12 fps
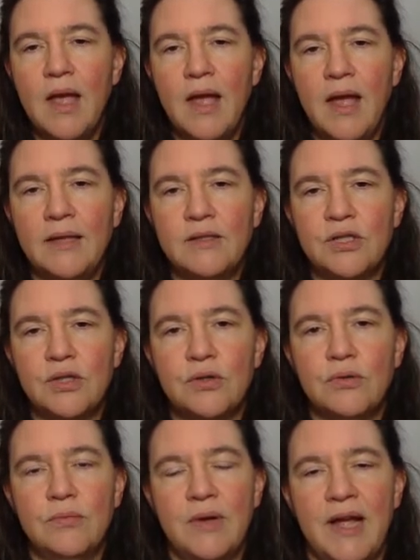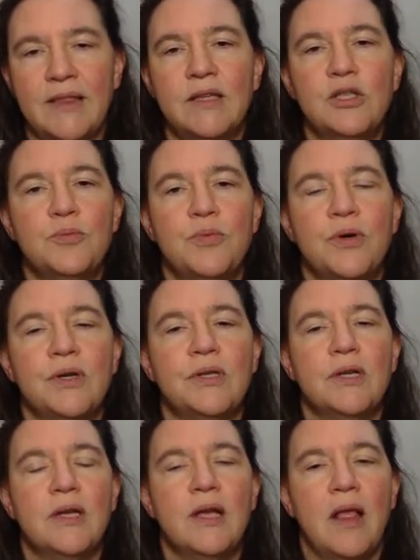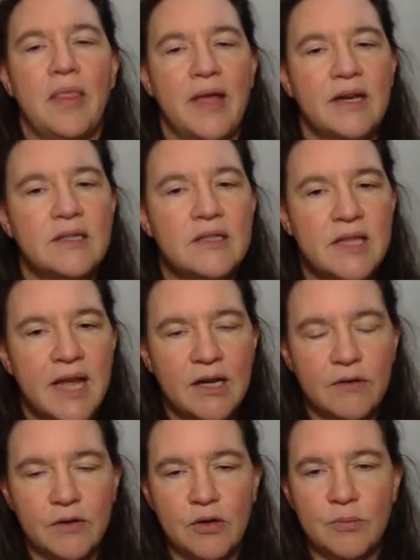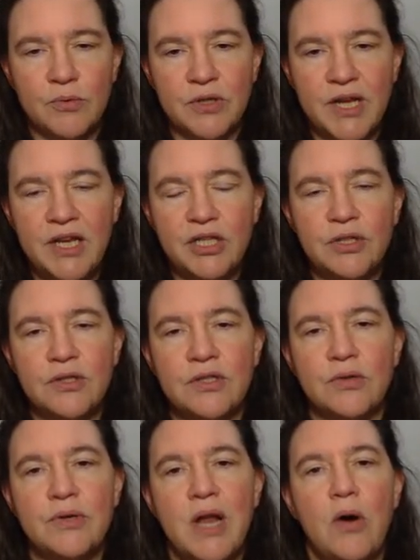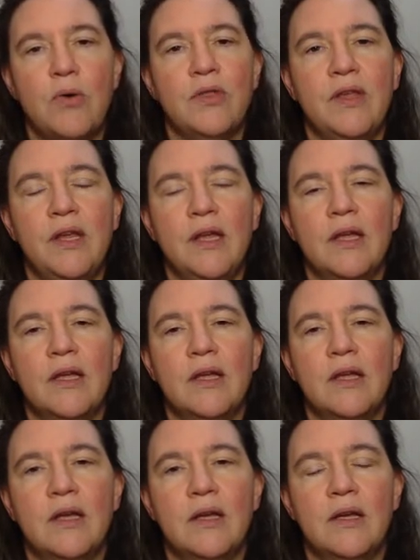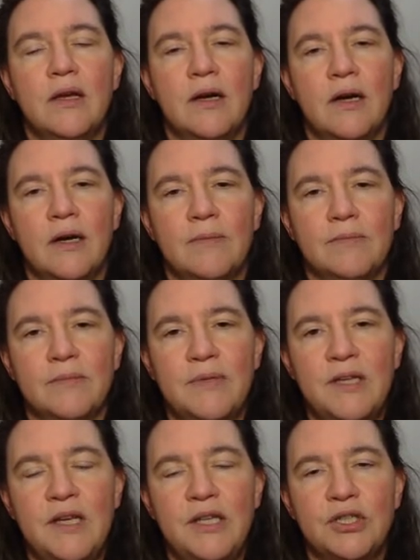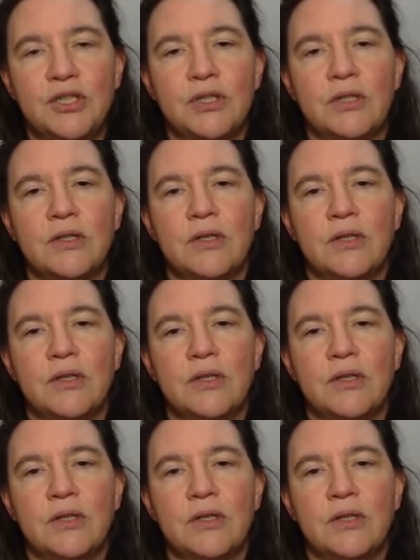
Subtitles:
And so at this point, that is the end of the computation. So now the each